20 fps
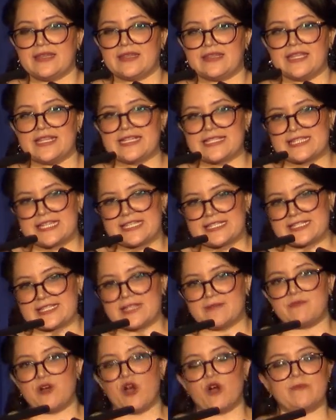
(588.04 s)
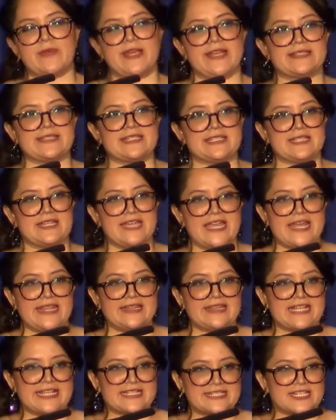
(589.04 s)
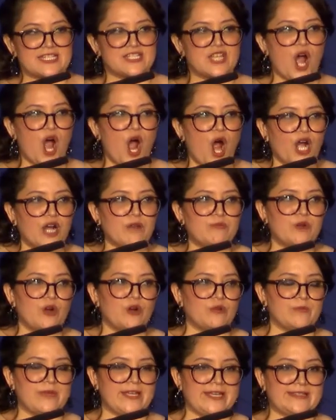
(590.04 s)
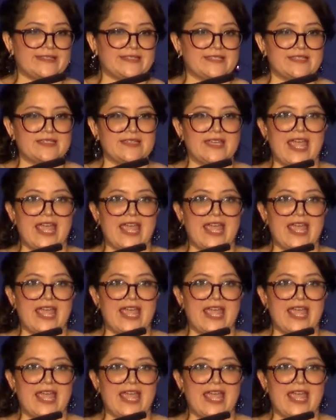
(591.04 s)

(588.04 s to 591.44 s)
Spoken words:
This is the moment, this is our moment,